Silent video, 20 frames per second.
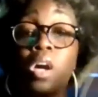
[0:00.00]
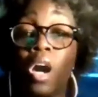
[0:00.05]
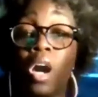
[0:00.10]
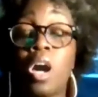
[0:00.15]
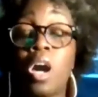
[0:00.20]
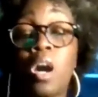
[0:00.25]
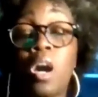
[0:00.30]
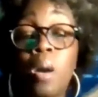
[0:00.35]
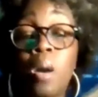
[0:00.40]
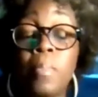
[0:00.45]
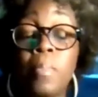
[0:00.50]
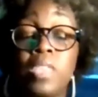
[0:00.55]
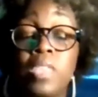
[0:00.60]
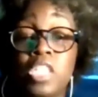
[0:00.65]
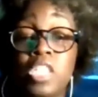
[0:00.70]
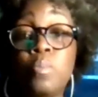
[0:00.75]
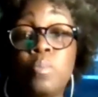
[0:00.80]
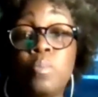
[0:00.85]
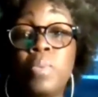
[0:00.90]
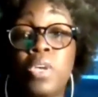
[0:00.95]
um,
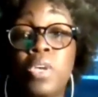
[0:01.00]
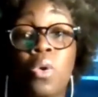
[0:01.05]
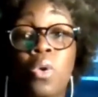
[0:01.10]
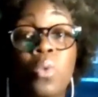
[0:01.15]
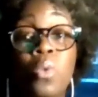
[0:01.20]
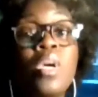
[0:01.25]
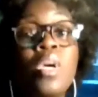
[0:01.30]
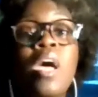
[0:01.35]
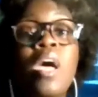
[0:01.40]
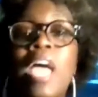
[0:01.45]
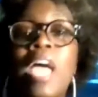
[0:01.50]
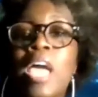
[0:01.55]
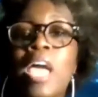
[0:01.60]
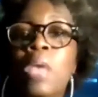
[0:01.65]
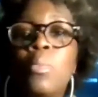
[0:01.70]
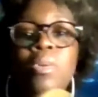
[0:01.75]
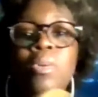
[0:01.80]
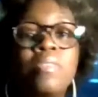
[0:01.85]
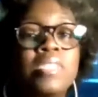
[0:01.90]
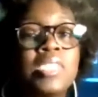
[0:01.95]
this bill.
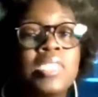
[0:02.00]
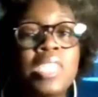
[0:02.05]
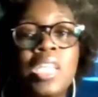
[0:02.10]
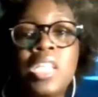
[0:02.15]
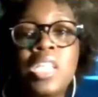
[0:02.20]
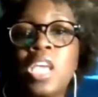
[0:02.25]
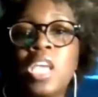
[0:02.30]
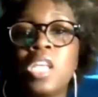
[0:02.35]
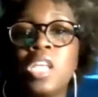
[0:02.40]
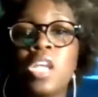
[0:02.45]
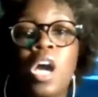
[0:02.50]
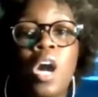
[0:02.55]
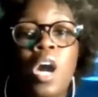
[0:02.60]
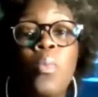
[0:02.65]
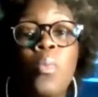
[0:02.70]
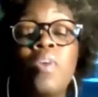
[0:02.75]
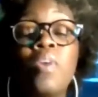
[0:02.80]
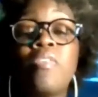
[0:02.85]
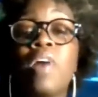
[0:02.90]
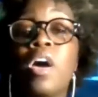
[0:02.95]
And we've seen it um,
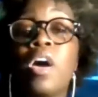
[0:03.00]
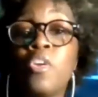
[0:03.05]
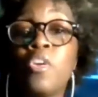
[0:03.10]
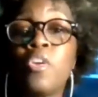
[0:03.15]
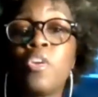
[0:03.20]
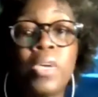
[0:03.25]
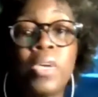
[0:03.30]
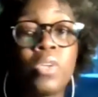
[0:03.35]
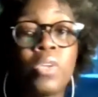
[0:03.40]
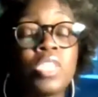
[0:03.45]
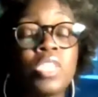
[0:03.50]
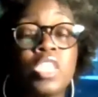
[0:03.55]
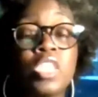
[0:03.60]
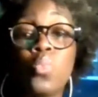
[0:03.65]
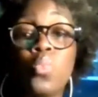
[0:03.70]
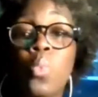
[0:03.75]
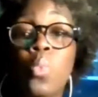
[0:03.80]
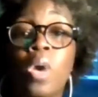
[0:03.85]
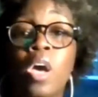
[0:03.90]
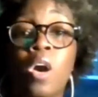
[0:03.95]
with other bills as
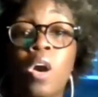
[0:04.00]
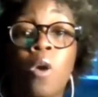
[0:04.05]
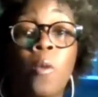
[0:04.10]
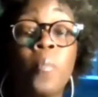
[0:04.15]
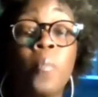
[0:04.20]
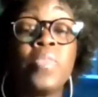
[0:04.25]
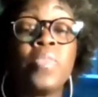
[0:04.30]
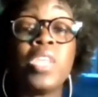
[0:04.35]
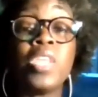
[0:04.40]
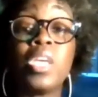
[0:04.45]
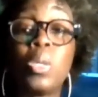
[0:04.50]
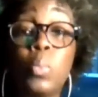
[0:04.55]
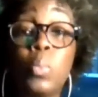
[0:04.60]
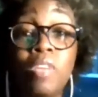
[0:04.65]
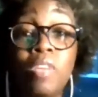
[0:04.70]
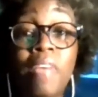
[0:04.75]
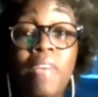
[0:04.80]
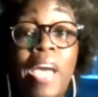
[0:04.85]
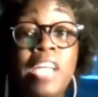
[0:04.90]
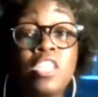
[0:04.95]
well.
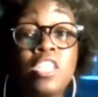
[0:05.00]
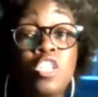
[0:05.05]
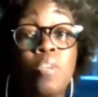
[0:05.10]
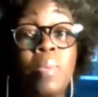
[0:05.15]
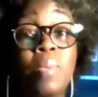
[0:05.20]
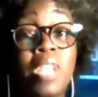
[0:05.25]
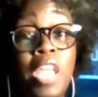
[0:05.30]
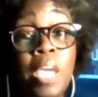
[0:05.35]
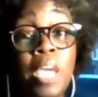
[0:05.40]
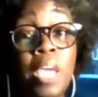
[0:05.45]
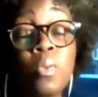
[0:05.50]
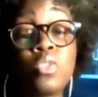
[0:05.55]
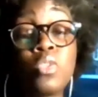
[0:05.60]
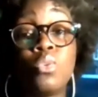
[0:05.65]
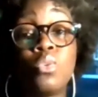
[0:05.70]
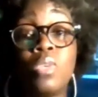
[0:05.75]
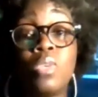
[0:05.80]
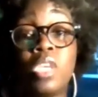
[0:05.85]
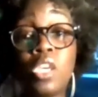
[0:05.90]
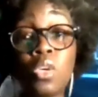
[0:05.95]
We've actually been able
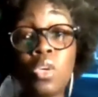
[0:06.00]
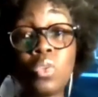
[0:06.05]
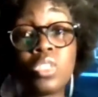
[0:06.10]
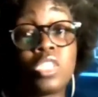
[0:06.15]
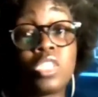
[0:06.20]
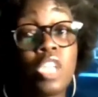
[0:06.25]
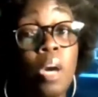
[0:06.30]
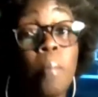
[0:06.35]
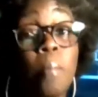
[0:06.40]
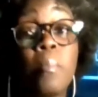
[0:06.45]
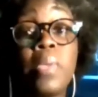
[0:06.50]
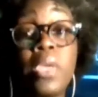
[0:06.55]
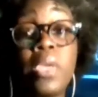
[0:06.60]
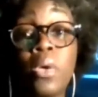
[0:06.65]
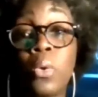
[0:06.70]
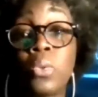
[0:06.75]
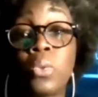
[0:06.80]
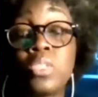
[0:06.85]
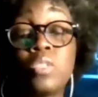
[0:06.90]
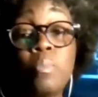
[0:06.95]
to kill some
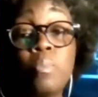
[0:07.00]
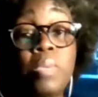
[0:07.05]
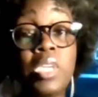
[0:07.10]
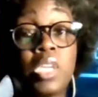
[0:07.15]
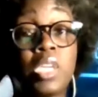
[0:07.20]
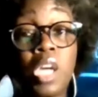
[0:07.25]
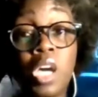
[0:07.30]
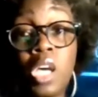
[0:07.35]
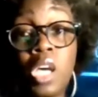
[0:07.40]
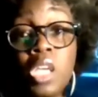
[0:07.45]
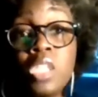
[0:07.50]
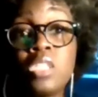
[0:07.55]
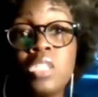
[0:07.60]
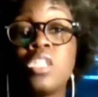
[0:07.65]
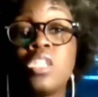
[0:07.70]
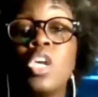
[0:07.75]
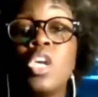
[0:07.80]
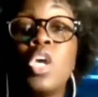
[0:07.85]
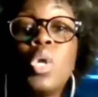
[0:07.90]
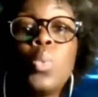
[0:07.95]
bills
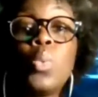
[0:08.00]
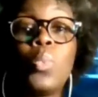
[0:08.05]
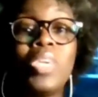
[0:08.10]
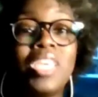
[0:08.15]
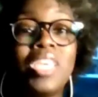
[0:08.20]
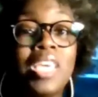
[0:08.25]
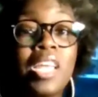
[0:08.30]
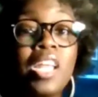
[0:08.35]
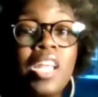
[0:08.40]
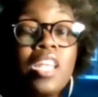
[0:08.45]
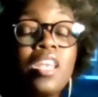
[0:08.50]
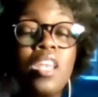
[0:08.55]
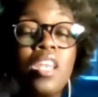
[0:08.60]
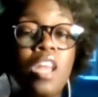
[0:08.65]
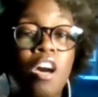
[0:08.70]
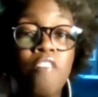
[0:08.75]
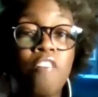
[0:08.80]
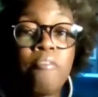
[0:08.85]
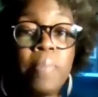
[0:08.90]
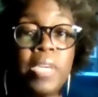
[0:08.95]
because we get
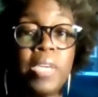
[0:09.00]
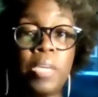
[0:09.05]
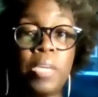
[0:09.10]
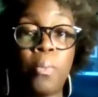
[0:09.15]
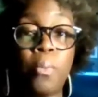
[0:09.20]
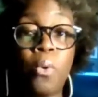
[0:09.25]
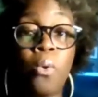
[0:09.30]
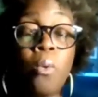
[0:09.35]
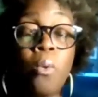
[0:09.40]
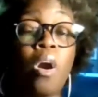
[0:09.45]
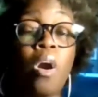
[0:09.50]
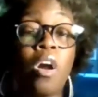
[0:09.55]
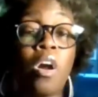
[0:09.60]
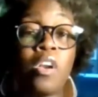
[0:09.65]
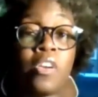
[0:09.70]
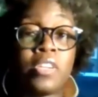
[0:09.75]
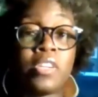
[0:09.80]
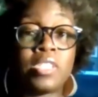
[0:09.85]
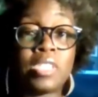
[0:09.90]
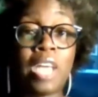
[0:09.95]
enough people on
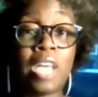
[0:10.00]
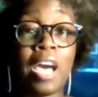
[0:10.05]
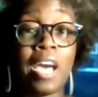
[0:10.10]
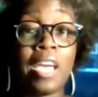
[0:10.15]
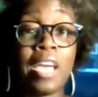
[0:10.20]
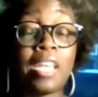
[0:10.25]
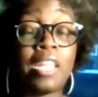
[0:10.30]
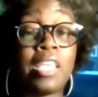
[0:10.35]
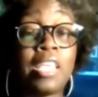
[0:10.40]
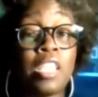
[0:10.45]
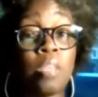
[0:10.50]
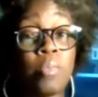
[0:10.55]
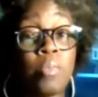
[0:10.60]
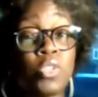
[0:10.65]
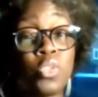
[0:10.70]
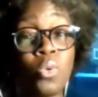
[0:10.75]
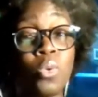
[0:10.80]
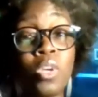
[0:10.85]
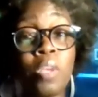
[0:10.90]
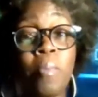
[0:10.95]
our side in the
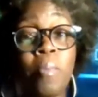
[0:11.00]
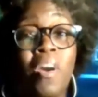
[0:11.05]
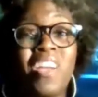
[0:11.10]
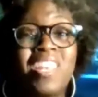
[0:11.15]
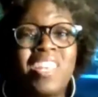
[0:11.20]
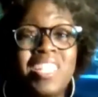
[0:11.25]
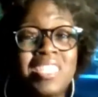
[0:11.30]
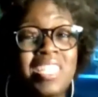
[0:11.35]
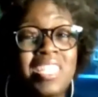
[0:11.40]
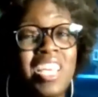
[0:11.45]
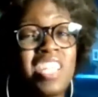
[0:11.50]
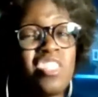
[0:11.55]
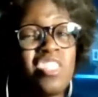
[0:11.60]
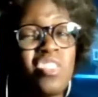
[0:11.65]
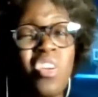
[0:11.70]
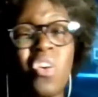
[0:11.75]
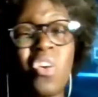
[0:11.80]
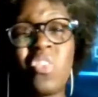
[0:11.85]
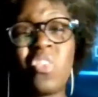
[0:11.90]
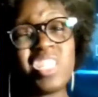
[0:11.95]
majority party that says, you
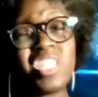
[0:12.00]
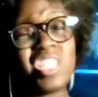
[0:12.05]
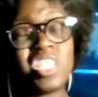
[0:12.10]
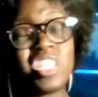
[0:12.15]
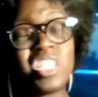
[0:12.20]
know, this